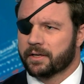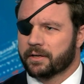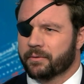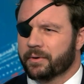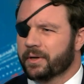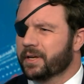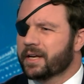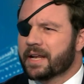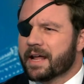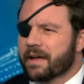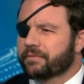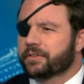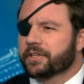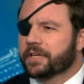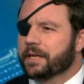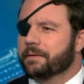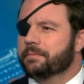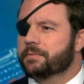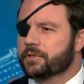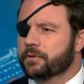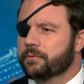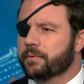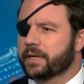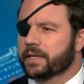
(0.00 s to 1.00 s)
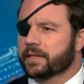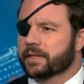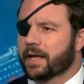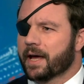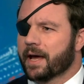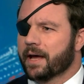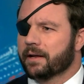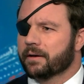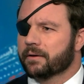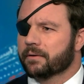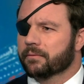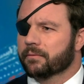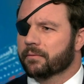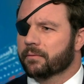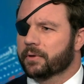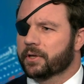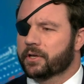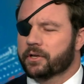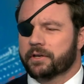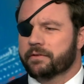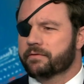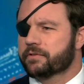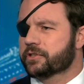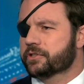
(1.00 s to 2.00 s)
We didn't have to keep doing that. We
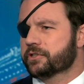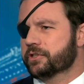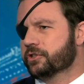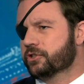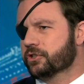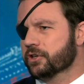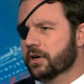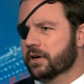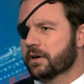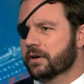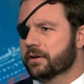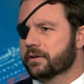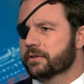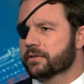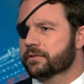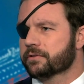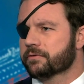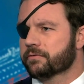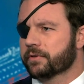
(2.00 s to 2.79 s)
could have just adjourned